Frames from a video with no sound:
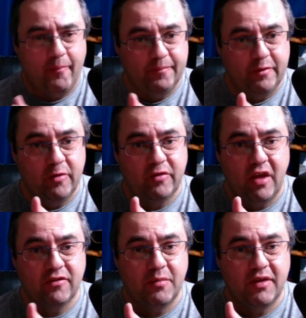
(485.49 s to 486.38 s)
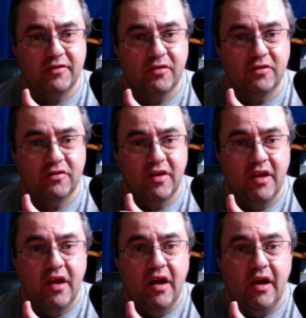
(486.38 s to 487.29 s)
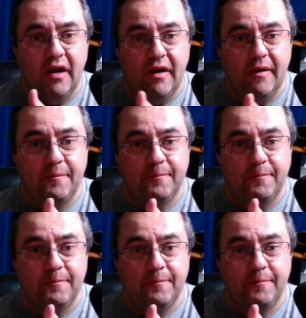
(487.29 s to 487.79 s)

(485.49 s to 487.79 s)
those kinds of mustards. I